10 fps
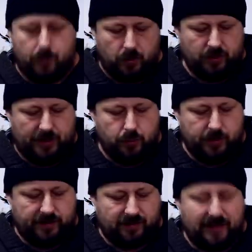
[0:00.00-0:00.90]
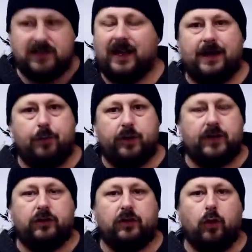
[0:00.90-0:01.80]
you know, all these detailing
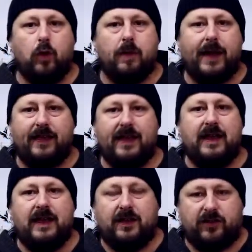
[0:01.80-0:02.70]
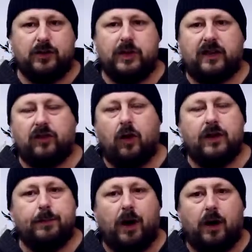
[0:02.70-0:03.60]
products to talk about, they're still the
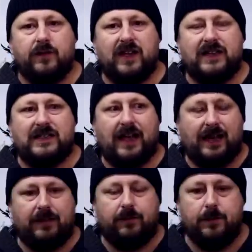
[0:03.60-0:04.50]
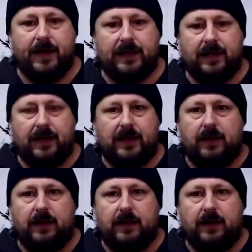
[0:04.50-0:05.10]
exciting part of detailing for me.